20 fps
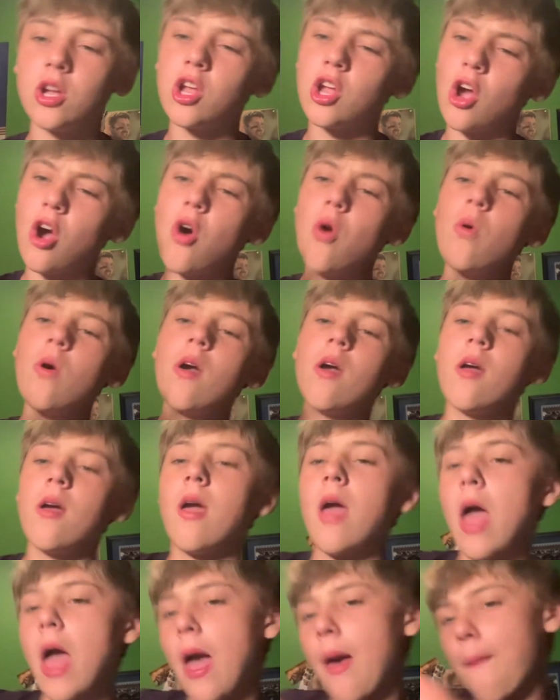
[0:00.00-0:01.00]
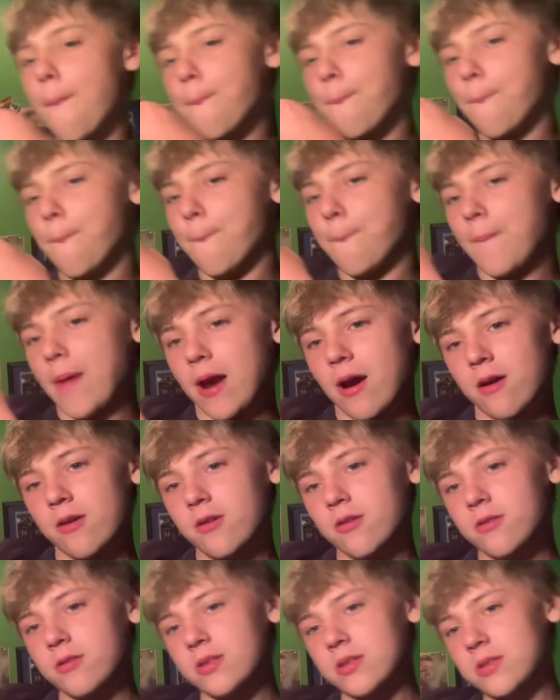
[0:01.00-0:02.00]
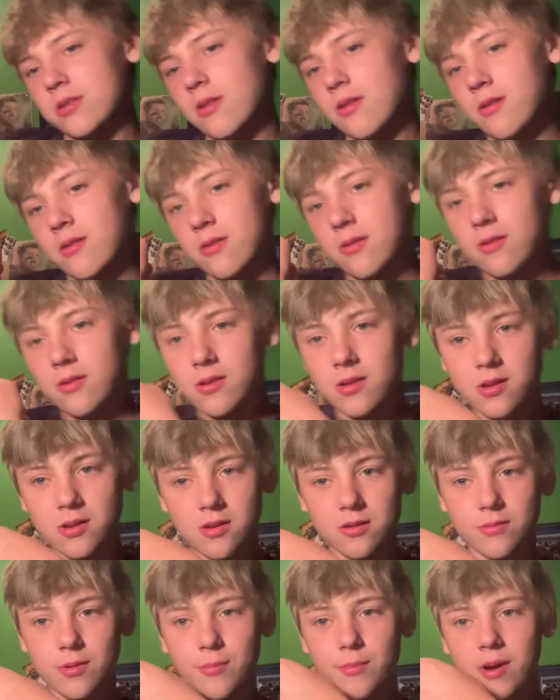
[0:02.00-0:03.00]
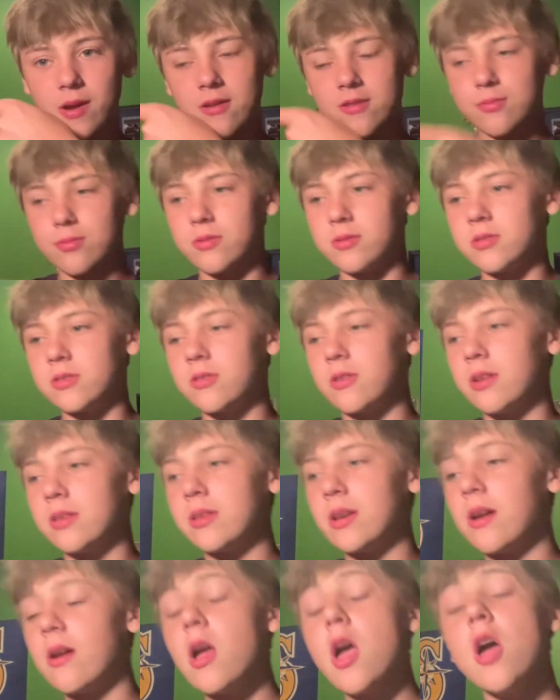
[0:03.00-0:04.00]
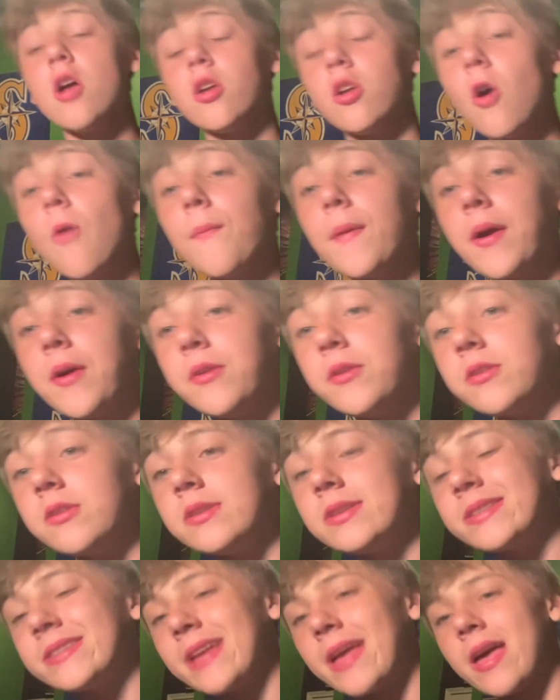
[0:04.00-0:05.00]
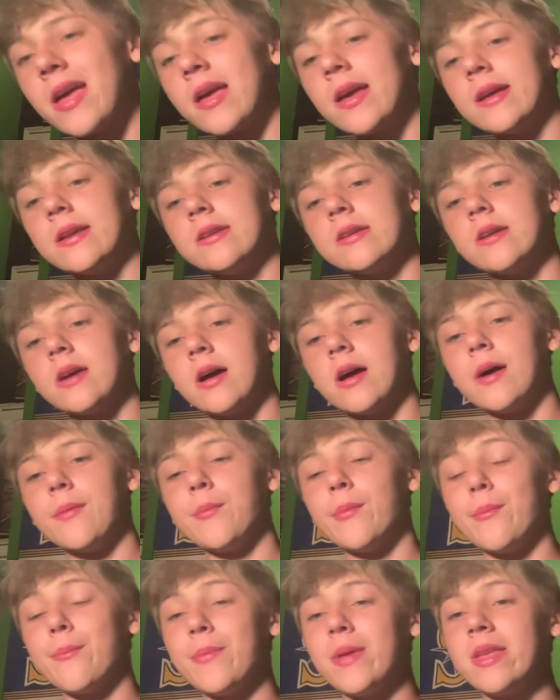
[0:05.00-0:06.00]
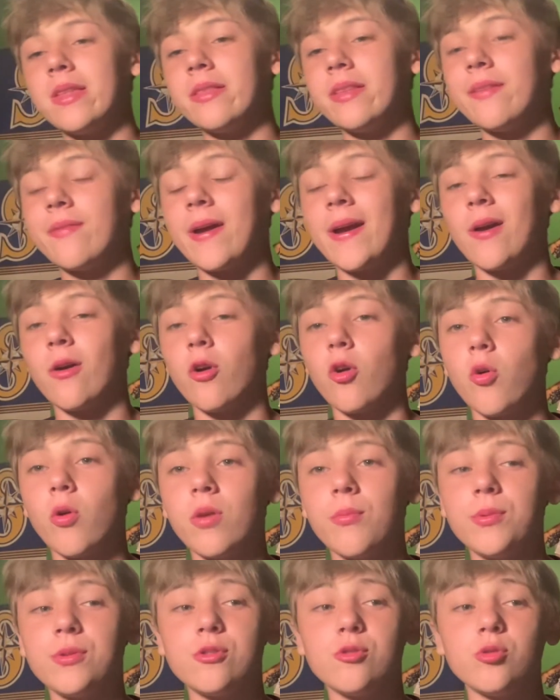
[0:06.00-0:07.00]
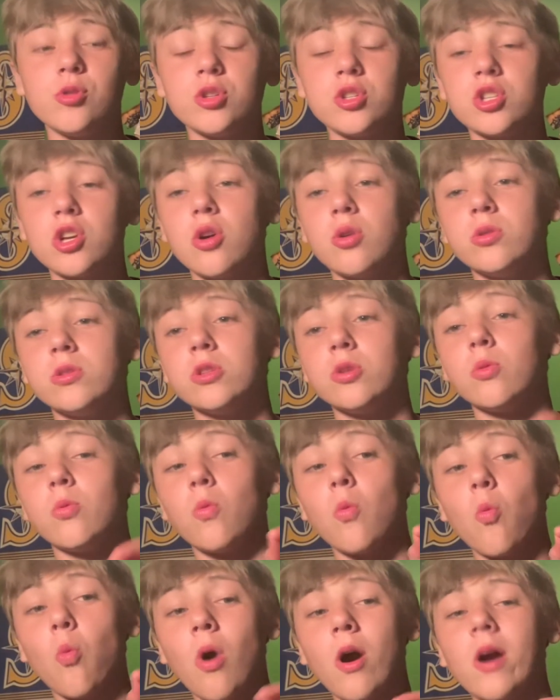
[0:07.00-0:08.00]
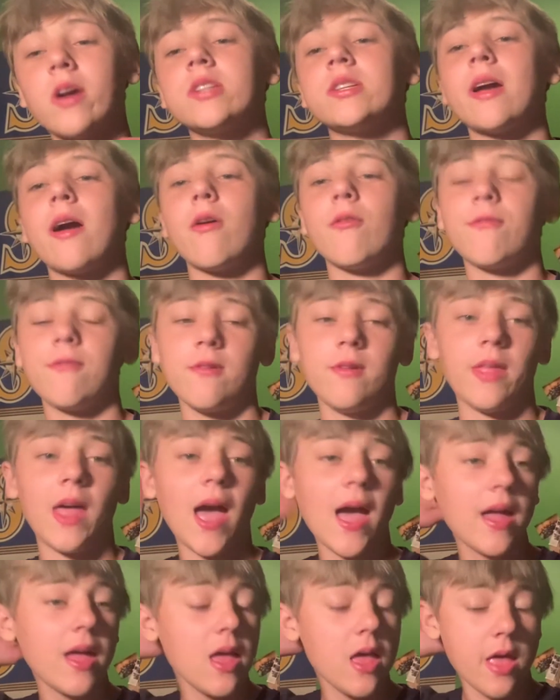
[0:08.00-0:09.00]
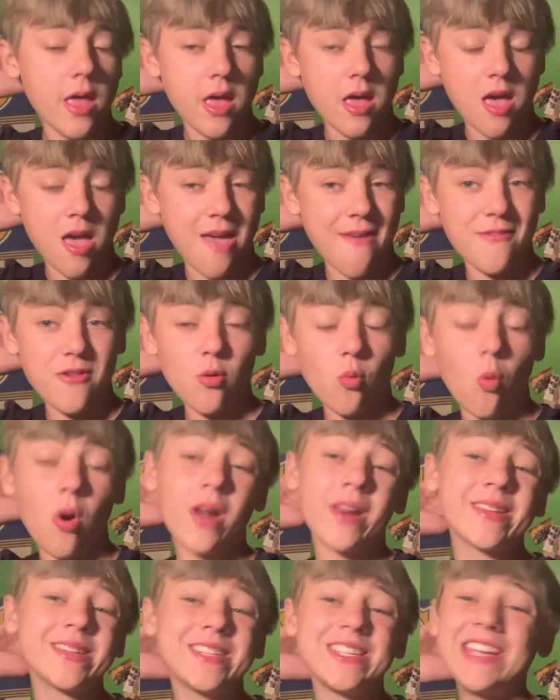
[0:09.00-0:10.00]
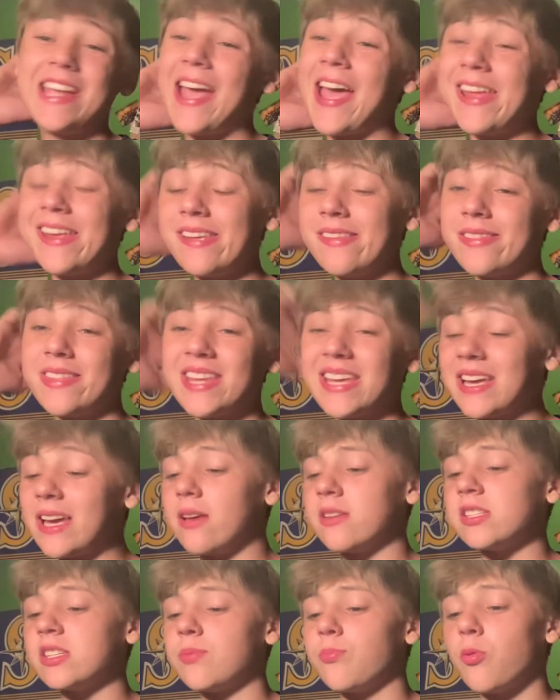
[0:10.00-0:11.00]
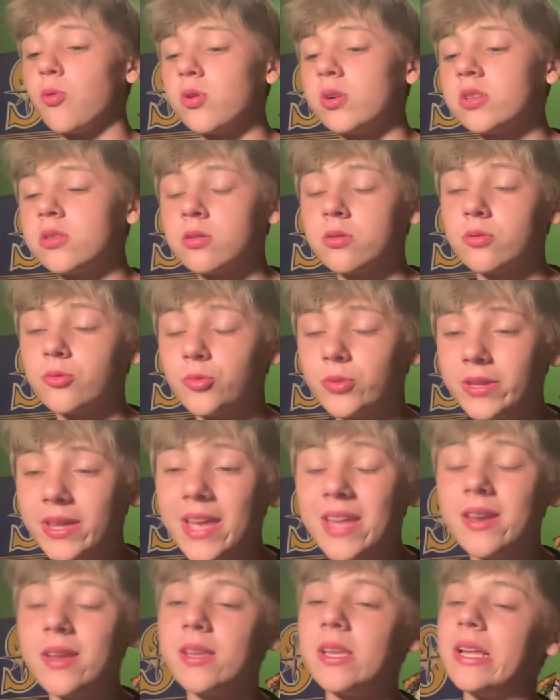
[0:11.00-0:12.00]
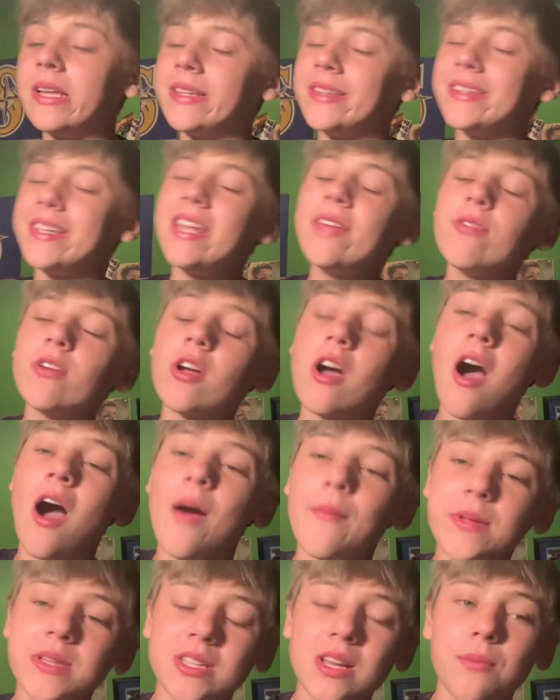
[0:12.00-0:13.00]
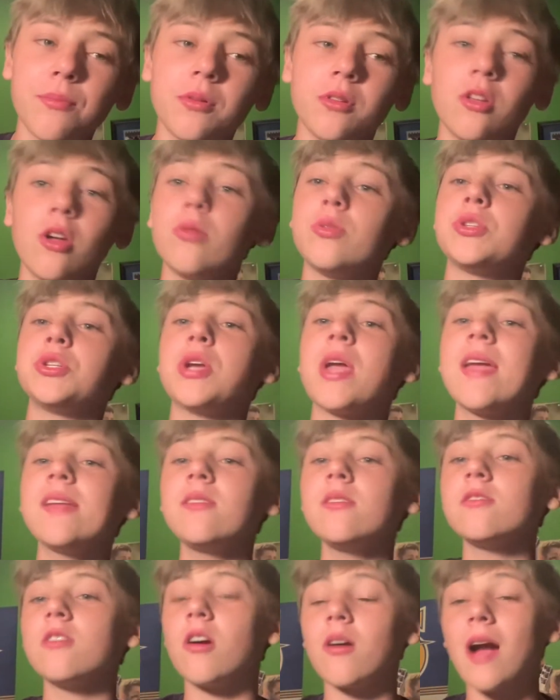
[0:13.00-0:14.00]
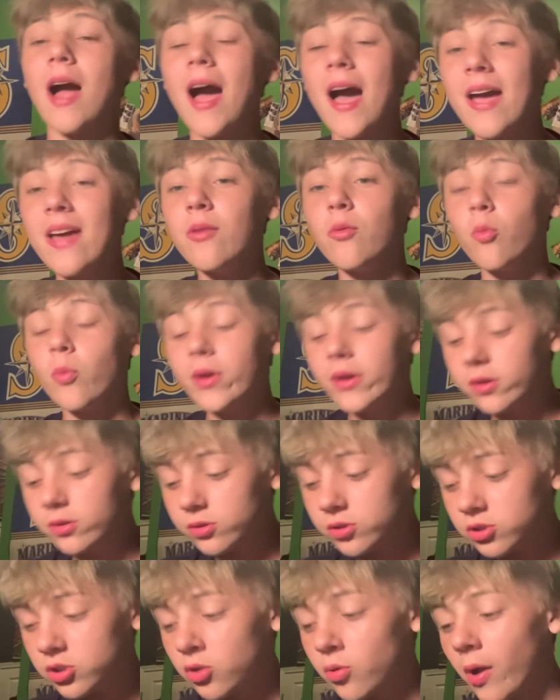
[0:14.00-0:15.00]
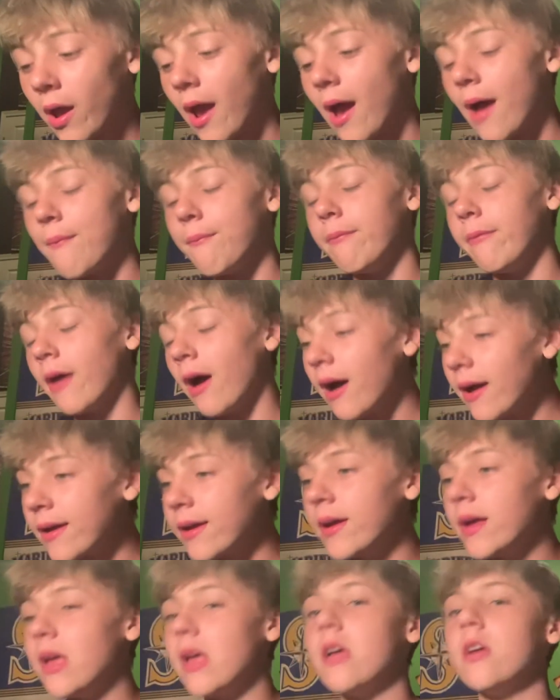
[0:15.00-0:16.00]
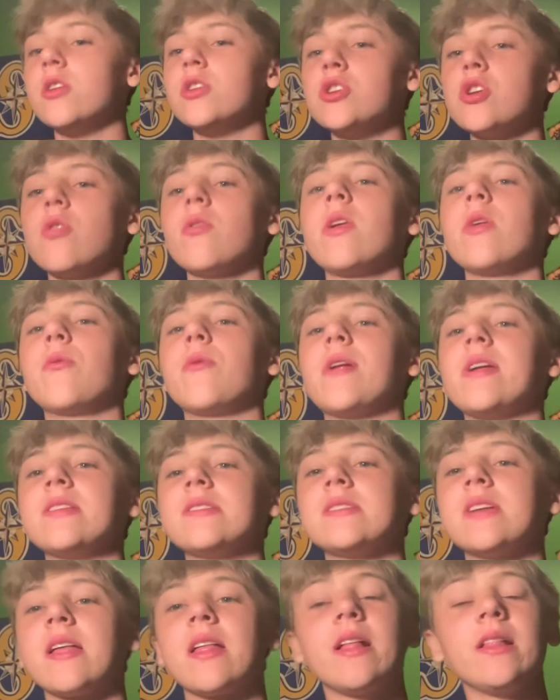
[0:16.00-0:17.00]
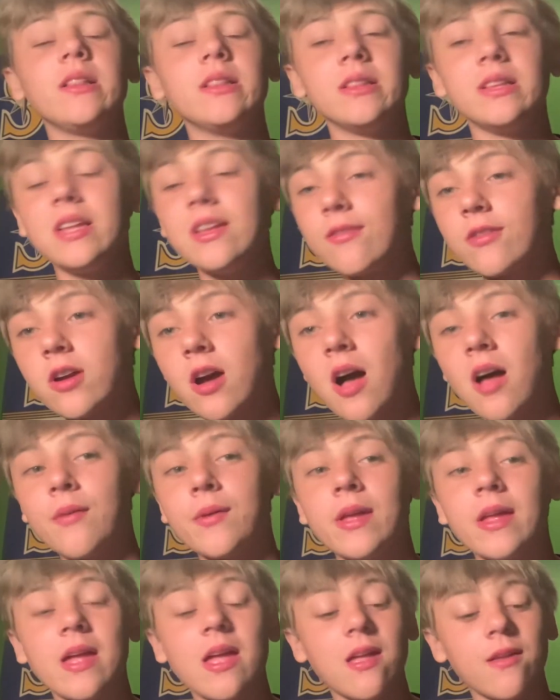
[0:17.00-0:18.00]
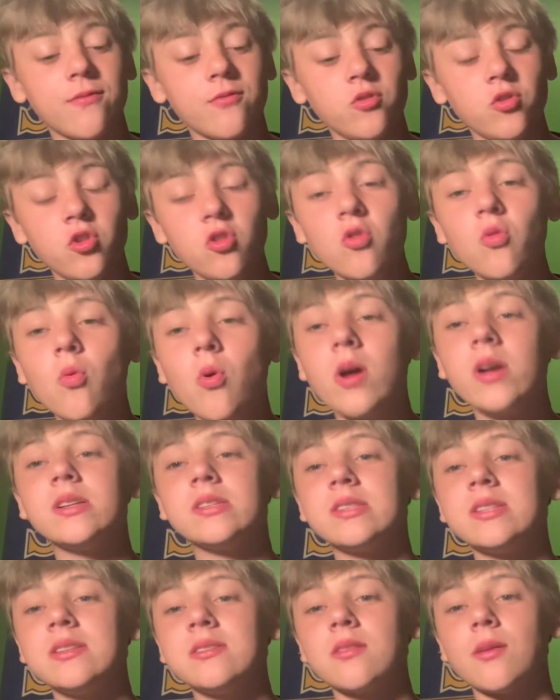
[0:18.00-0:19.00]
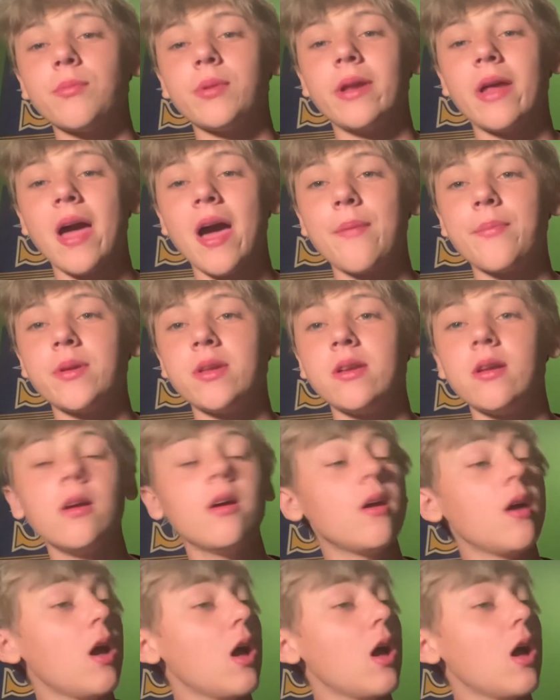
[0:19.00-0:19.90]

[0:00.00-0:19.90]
Go Mariners my Mariners poster right there. Go Mariners! And um, me and Levi are going to be doing a show, so watch out for that. If you want to see anything sports related, leave a comment down below. Chances are I will do it. I'm not joking when I say that. Leave a comment if you want to see something happen.